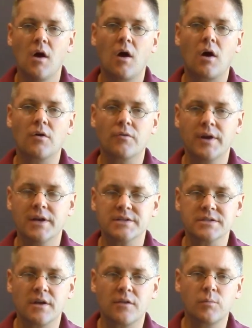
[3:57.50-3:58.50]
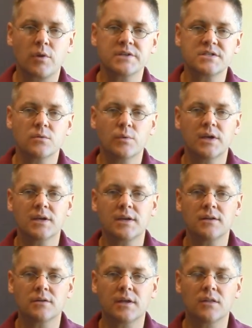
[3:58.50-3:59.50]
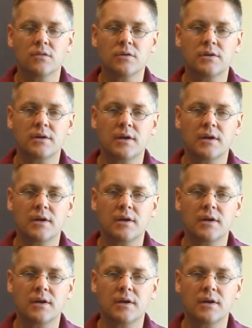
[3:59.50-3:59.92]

Heart rate is another place that we can look